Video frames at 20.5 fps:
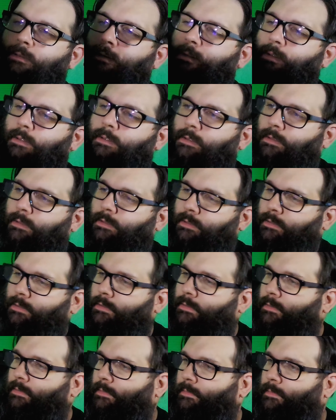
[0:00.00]

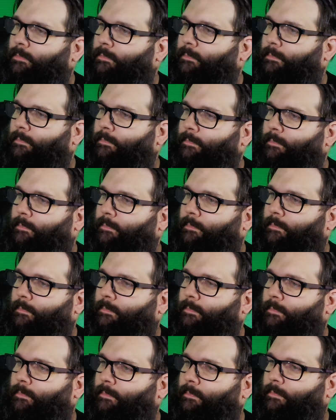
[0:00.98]

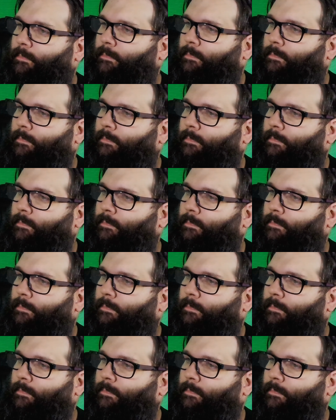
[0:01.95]
Nothing is said.